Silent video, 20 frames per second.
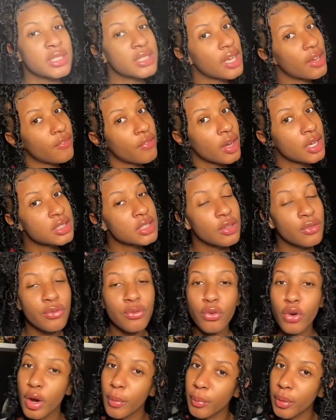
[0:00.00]
first and
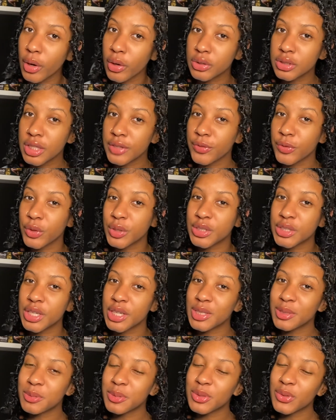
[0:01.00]
foremost, if you're a returning
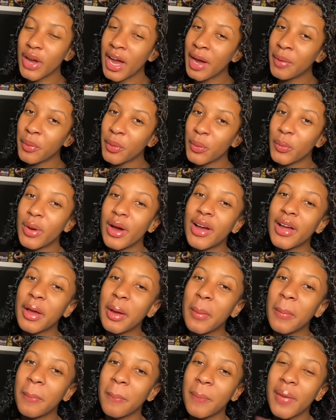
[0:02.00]
subscriber,
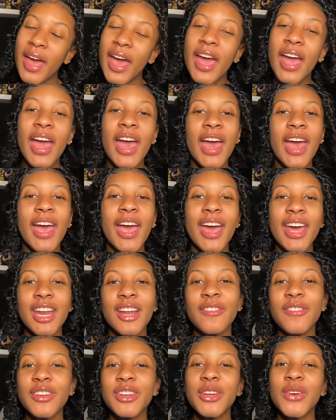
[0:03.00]
welcome back. And
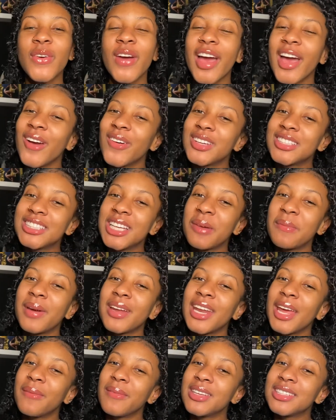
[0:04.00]
if you're new, hey, what's up? My
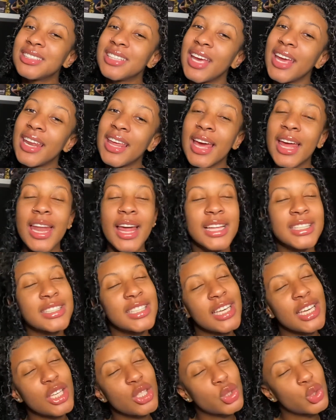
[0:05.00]
name is Dani. I like to
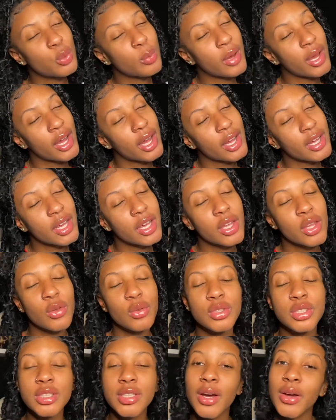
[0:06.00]
eat, do my hair, and get cute
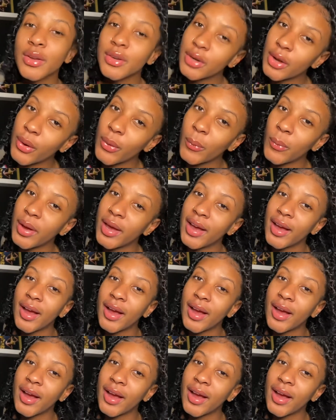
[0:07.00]
to go nowhere.